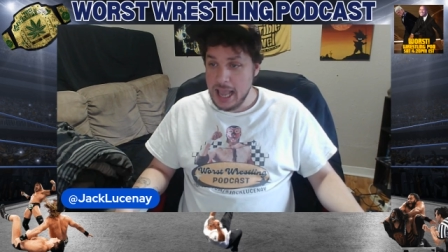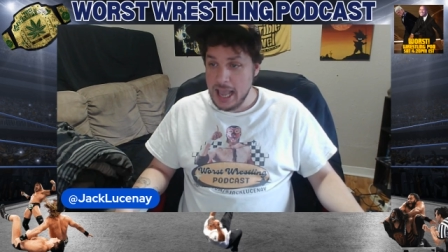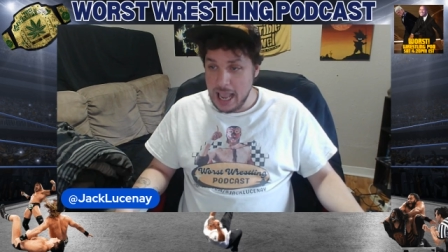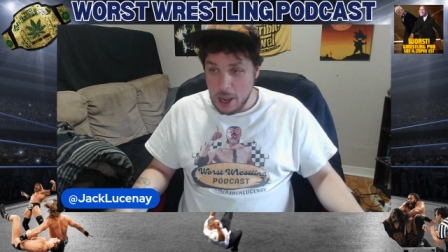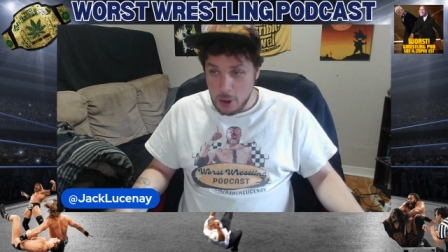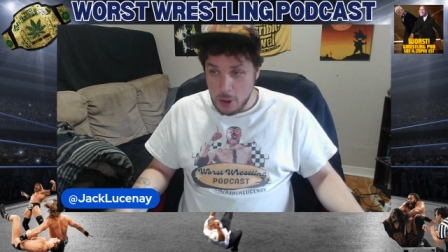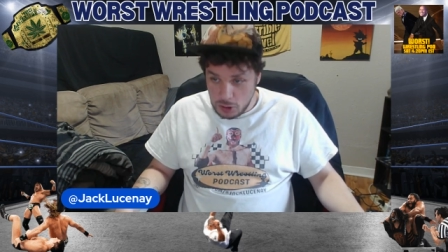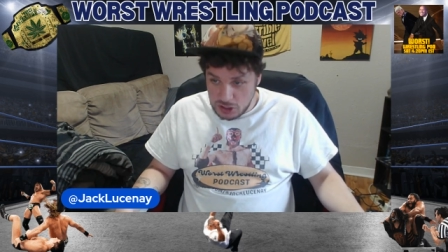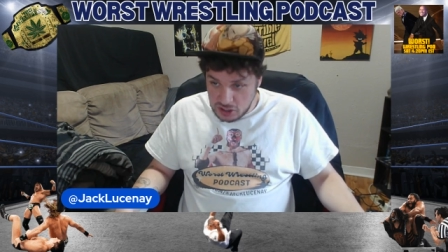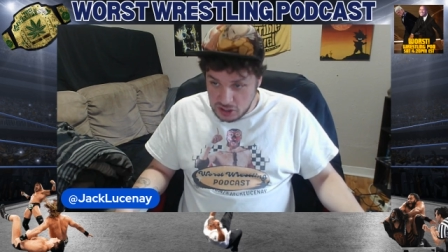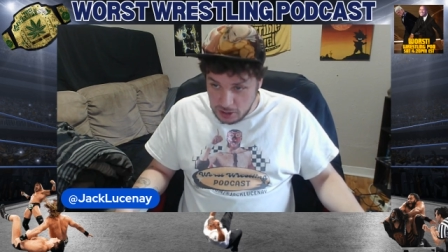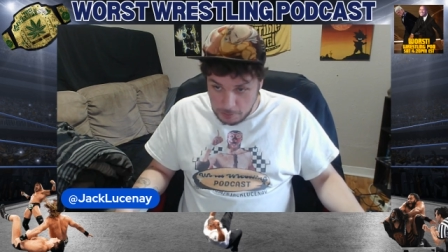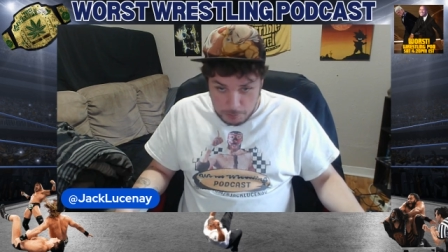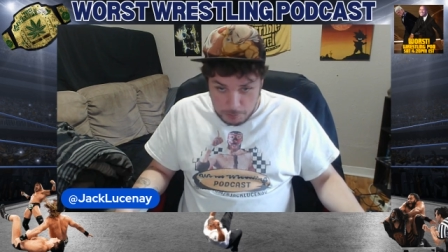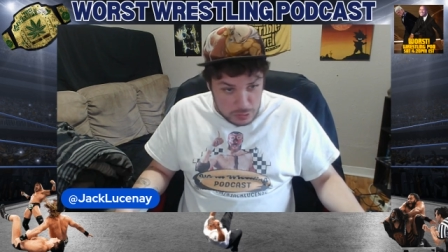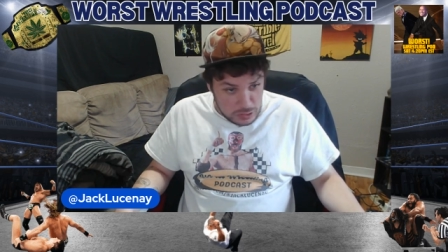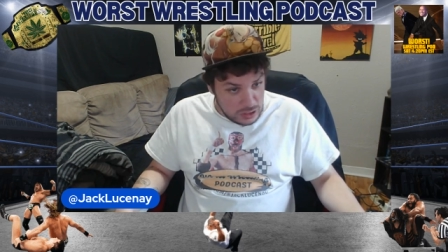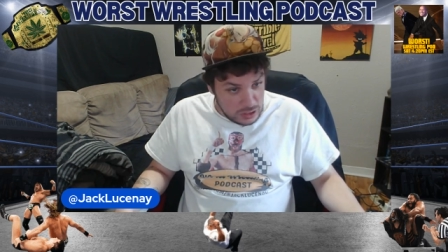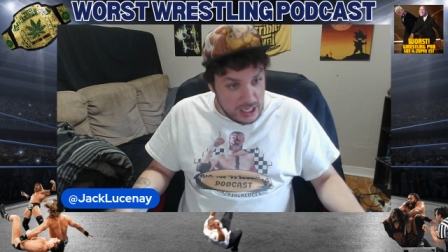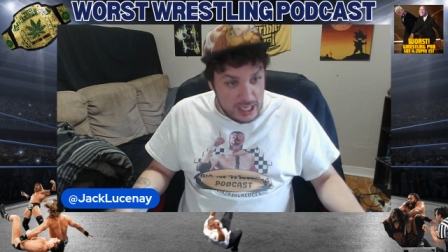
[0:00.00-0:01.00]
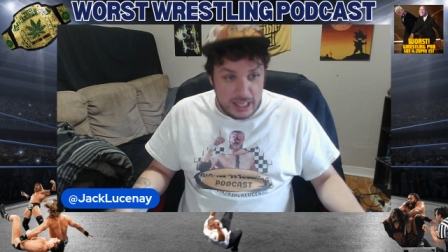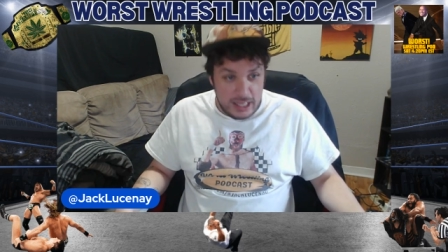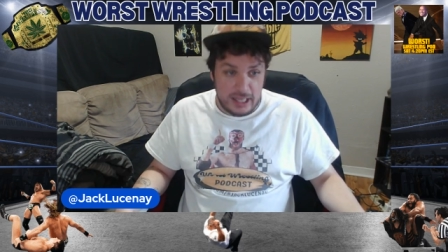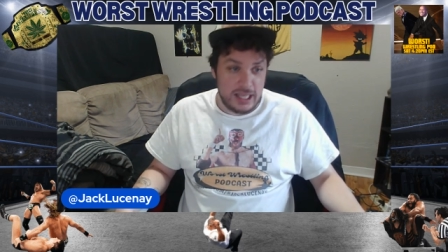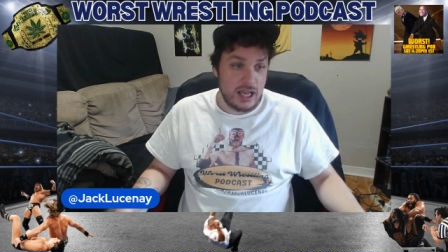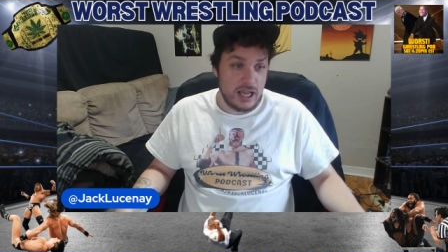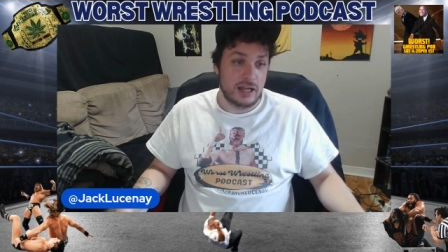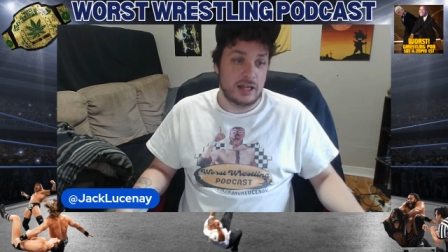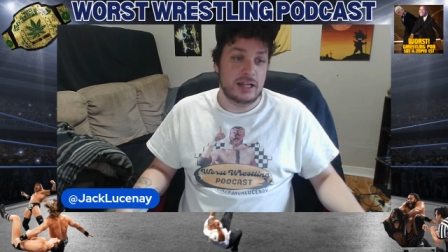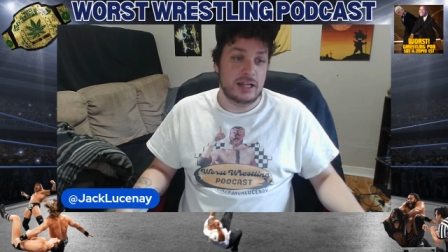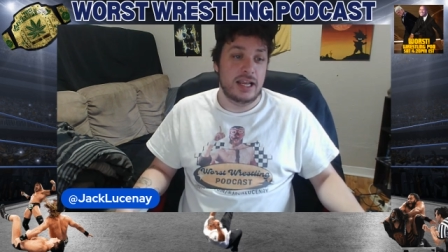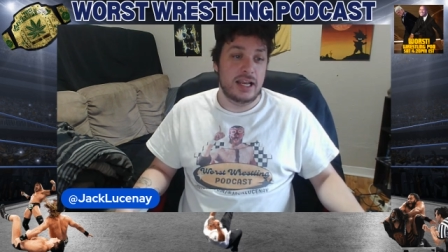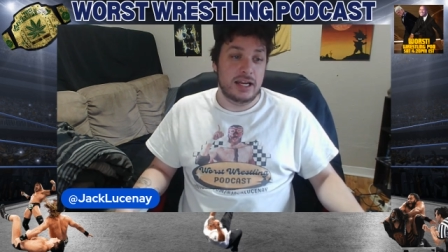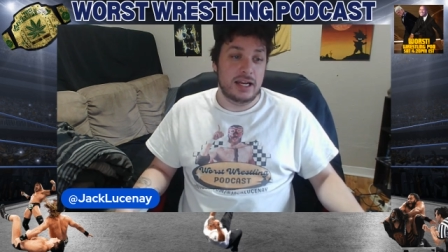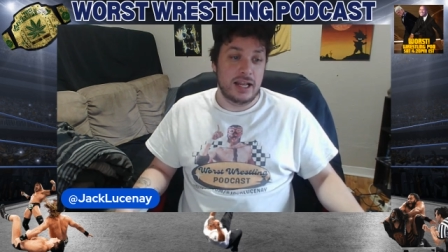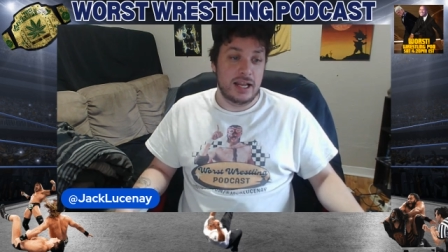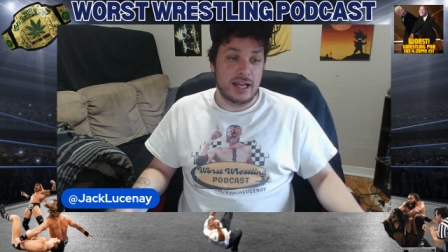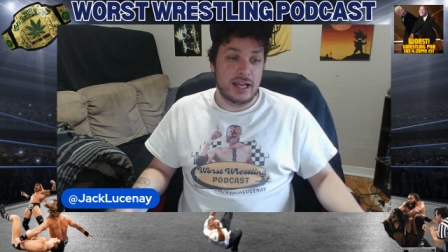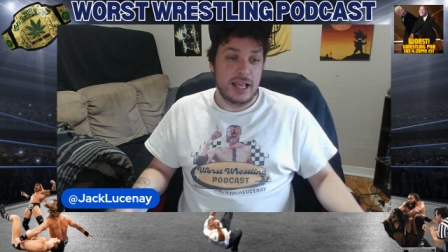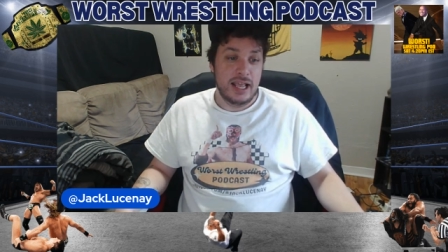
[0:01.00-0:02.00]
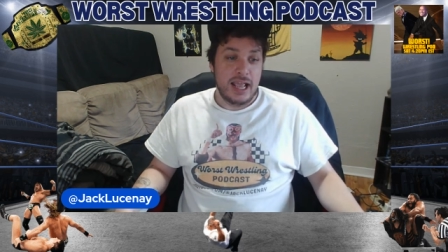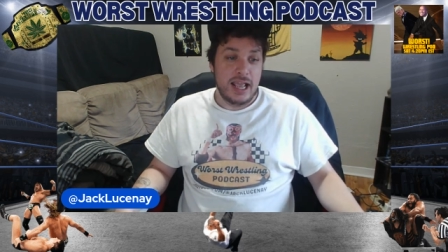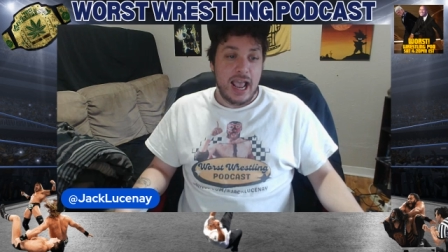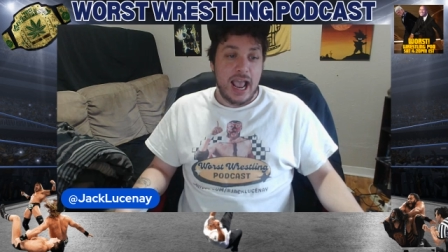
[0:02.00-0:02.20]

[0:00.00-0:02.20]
It was completely unneeded,